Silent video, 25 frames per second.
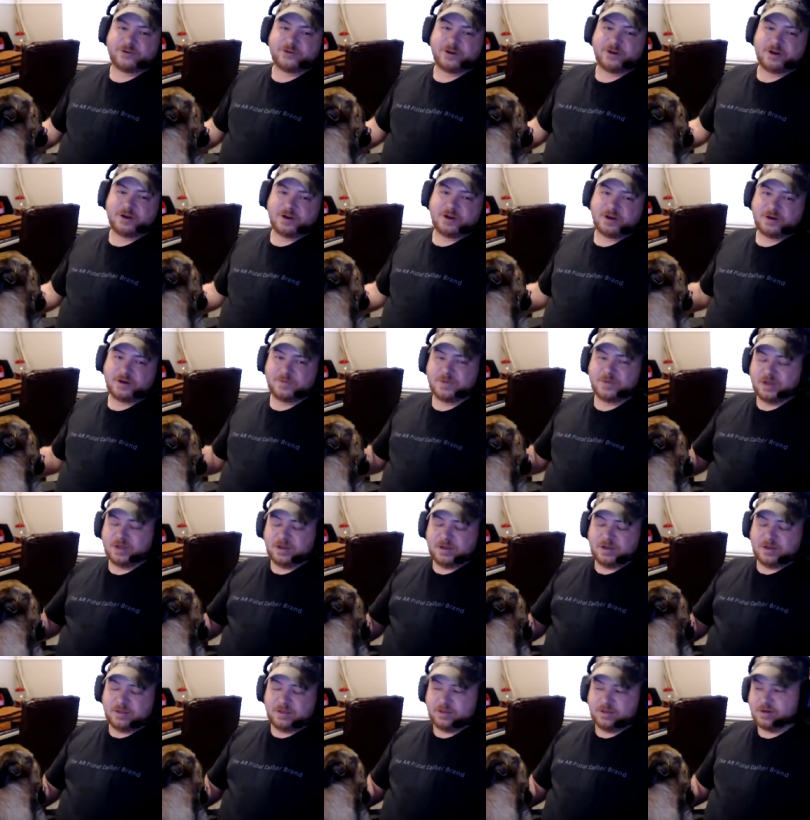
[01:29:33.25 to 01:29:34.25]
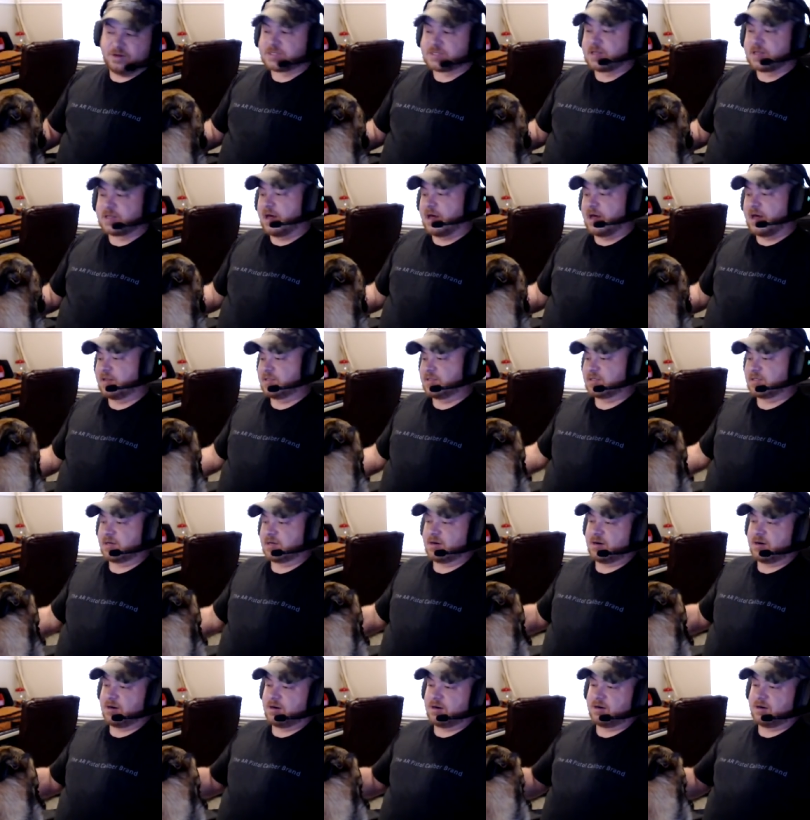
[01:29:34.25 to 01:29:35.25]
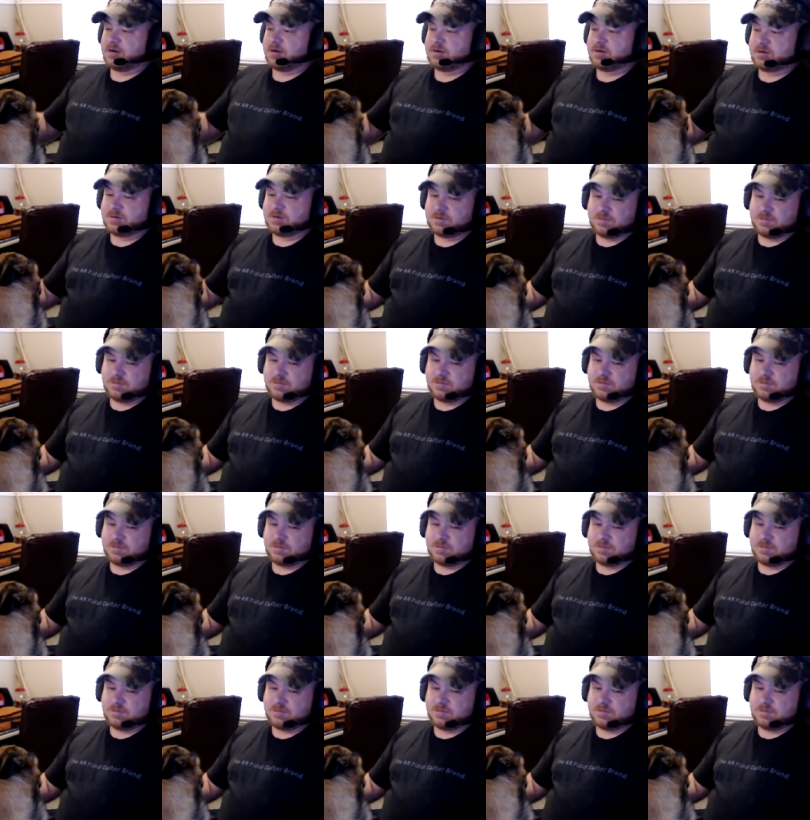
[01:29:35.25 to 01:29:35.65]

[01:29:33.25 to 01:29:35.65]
Um, their slides are